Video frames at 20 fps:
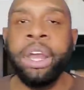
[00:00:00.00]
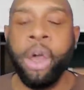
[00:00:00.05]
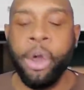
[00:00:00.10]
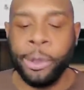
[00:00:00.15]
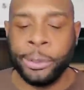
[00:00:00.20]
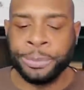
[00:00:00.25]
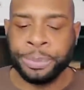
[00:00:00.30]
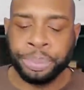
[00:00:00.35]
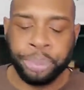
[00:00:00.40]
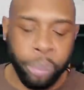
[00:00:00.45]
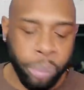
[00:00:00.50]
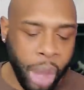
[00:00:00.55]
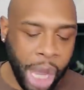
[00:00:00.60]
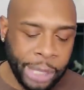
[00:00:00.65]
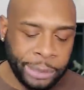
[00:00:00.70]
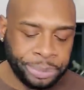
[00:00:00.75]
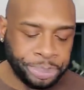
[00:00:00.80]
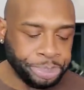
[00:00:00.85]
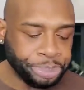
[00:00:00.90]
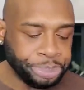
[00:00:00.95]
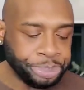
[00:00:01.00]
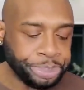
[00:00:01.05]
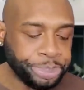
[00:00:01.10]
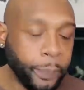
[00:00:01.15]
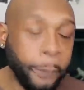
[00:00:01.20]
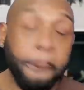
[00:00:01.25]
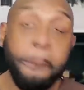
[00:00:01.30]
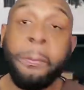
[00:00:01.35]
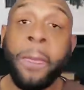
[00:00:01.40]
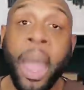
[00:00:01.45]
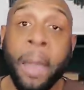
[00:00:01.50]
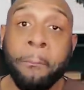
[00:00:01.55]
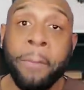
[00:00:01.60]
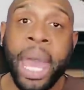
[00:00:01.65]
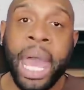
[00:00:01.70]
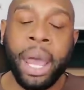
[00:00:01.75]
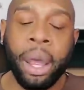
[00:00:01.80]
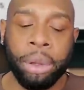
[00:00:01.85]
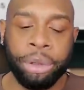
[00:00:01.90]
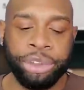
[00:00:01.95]
anyhow,
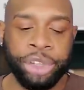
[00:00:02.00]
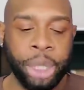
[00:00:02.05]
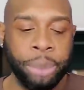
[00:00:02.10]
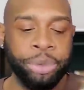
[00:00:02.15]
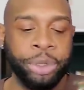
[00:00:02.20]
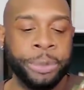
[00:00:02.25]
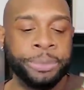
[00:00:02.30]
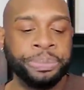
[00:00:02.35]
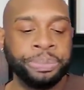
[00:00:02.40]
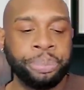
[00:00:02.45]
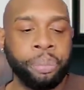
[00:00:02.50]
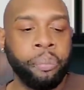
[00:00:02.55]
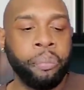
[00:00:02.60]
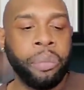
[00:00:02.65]
back on subject.